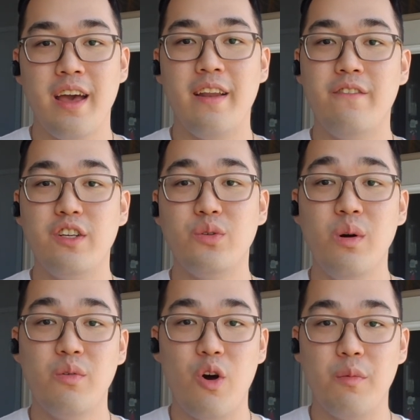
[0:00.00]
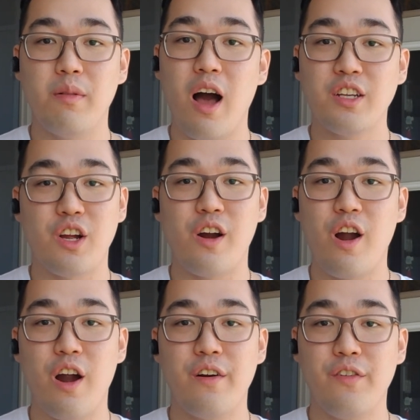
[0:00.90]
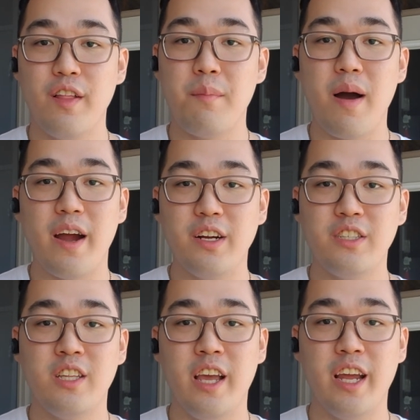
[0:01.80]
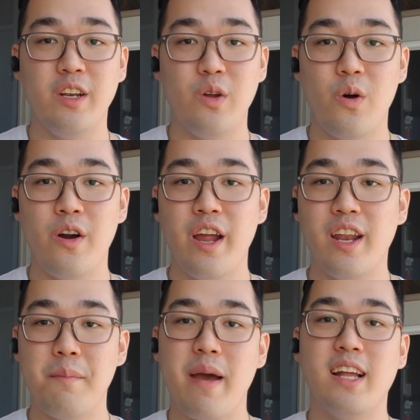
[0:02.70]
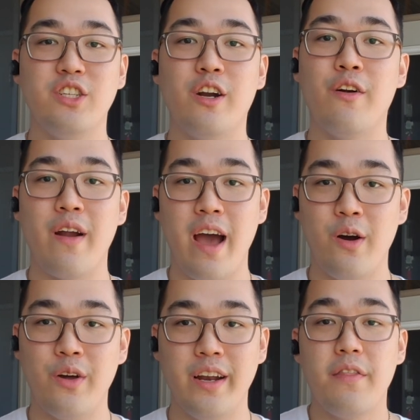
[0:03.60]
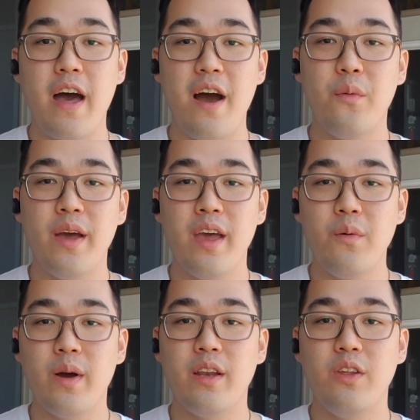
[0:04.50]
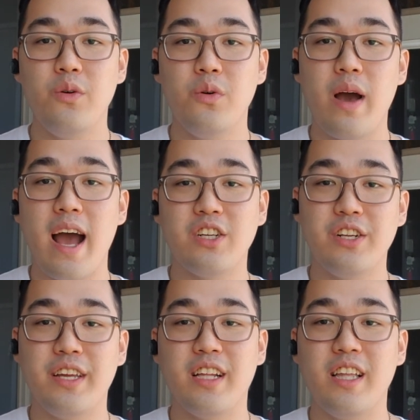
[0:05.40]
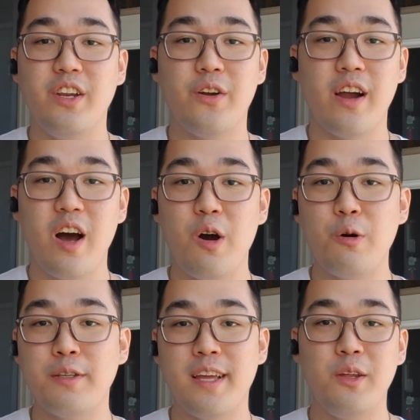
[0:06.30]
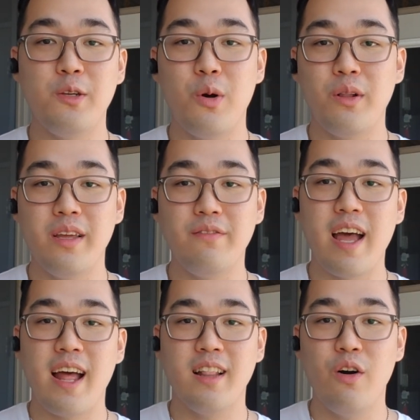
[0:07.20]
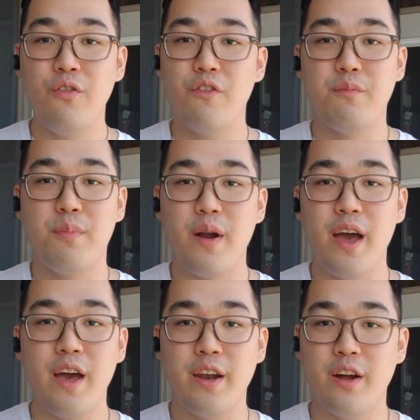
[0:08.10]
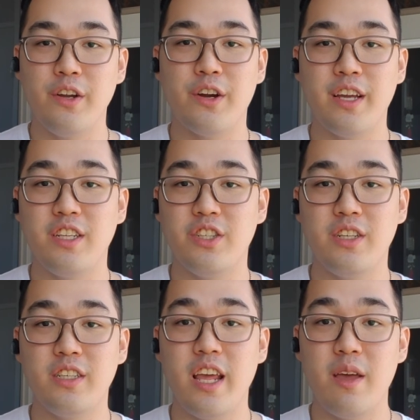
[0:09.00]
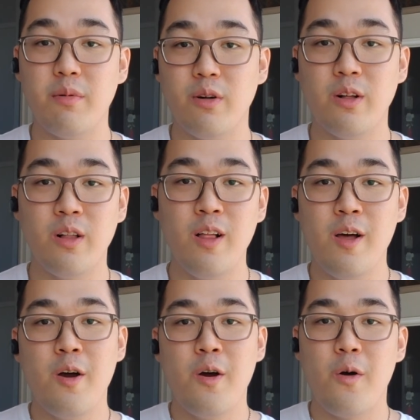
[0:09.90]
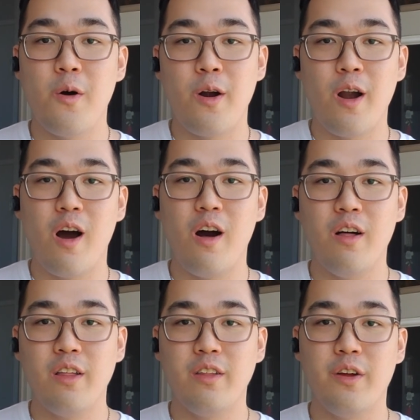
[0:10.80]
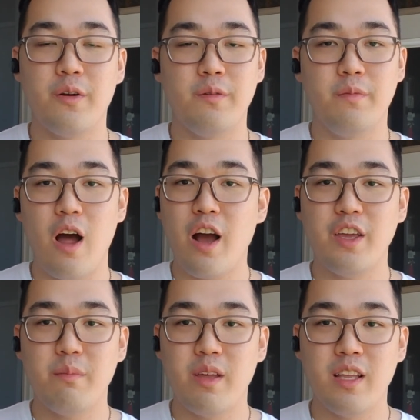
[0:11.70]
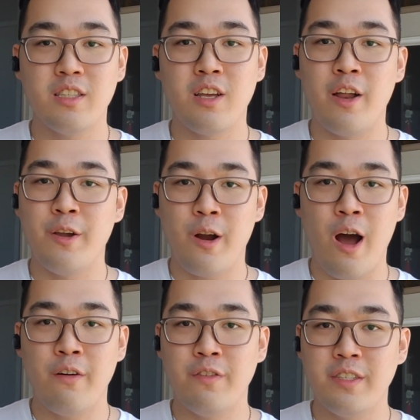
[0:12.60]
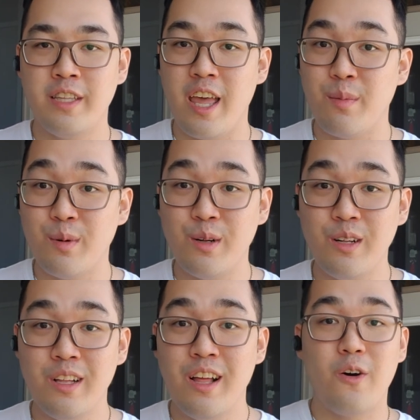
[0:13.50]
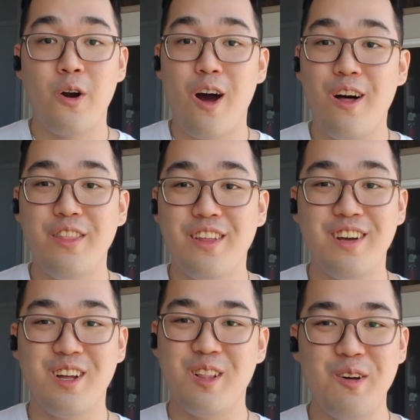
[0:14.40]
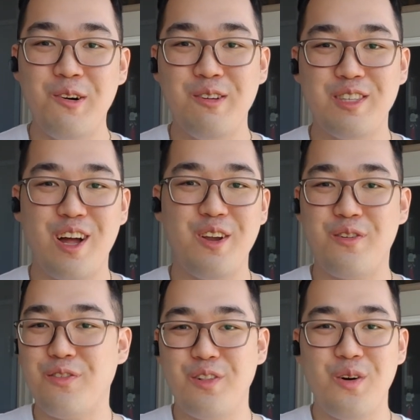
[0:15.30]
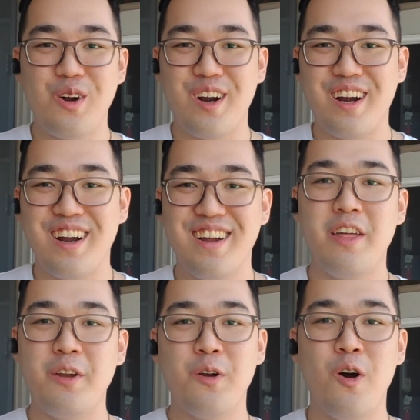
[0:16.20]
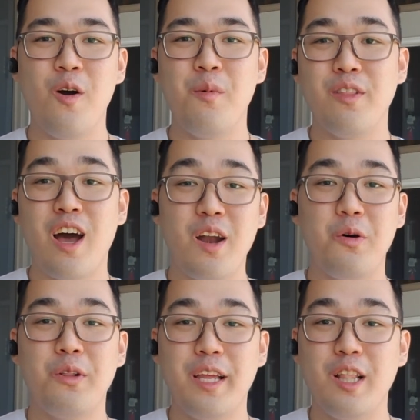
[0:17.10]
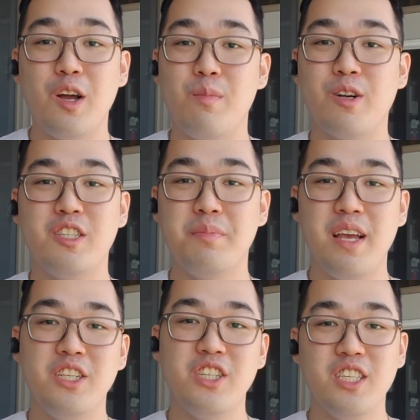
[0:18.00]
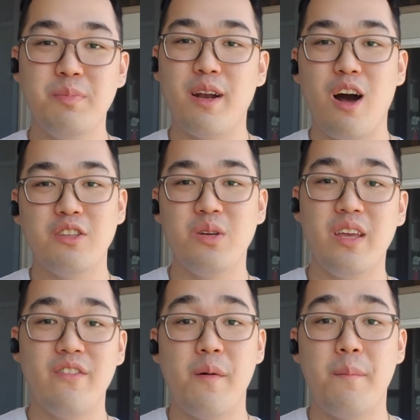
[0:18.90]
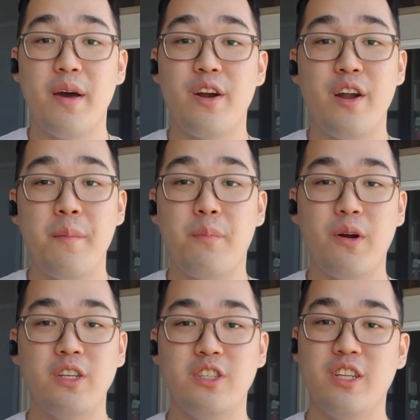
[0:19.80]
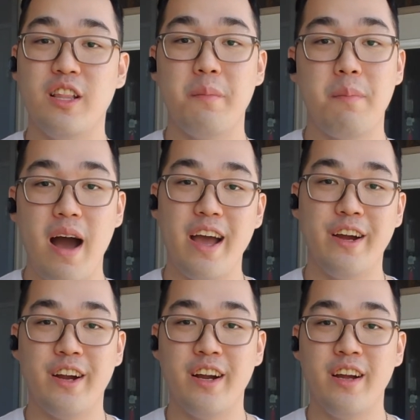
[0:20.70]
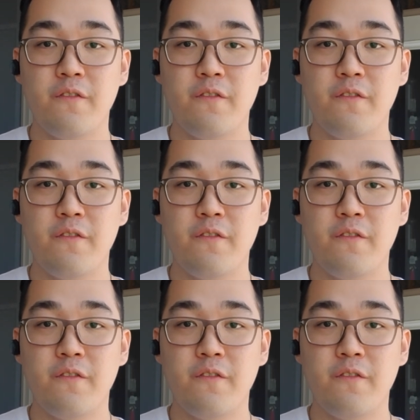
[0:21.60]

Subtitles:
And visual roadblocks are hard for the buyers to ignore and imagine around. That way, when you actually clean your house and you don't leave that loaf of bread on your kitchen table, or all your documents on your office table, or all the clothes on your floor, then your home will not only look more spacious, but also give a better impression to the buyer.